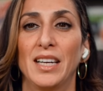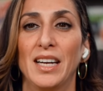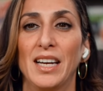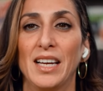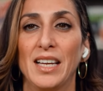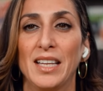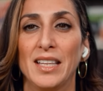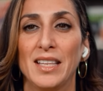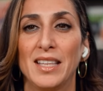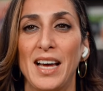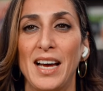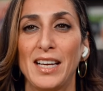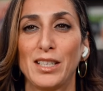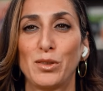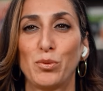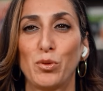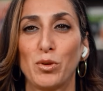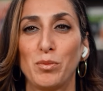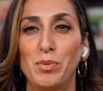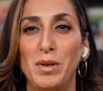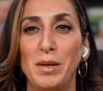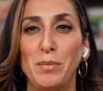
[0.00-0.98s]
And that's
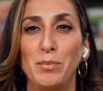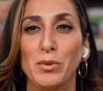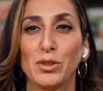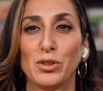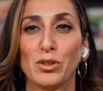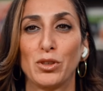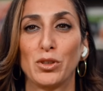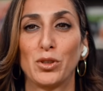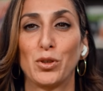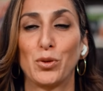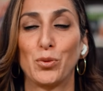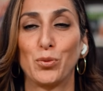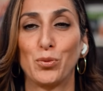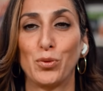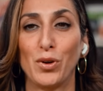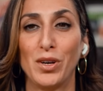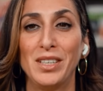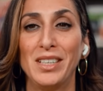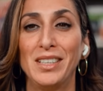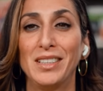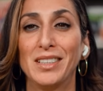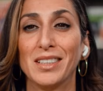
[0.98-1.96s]
where people start to
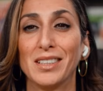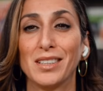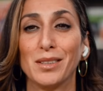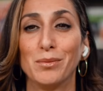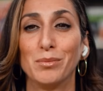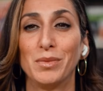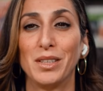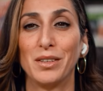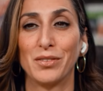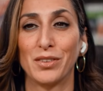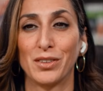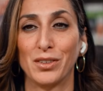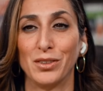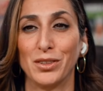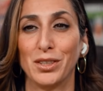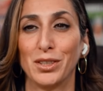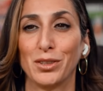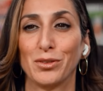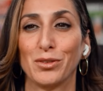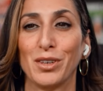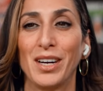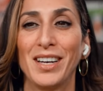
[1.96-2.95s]
run into some
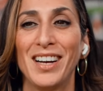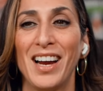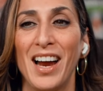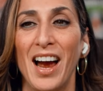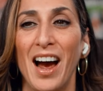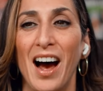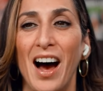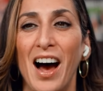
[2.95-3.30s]
difficulties, right?